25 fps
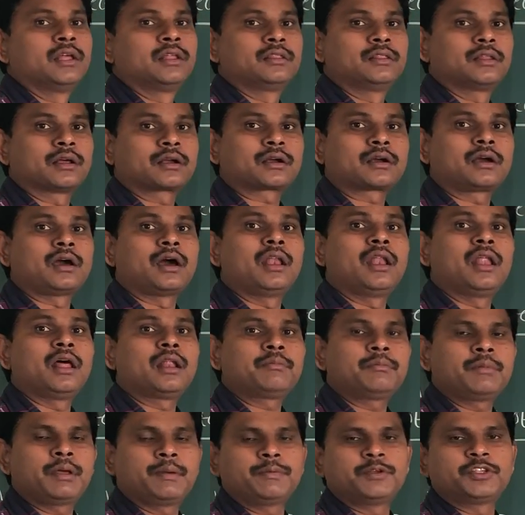The
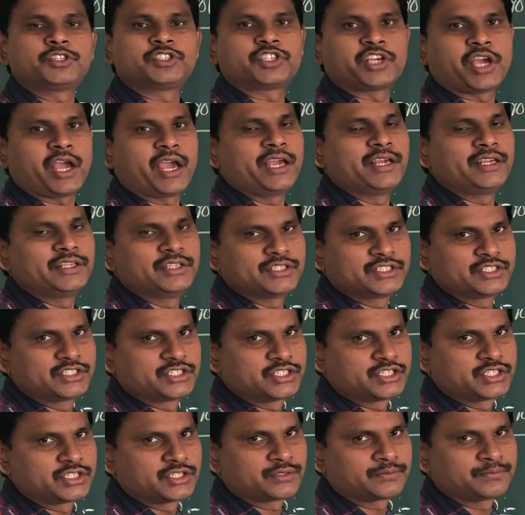color may be
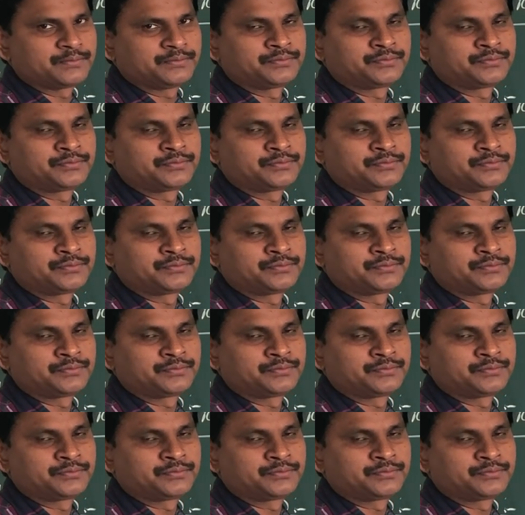changed.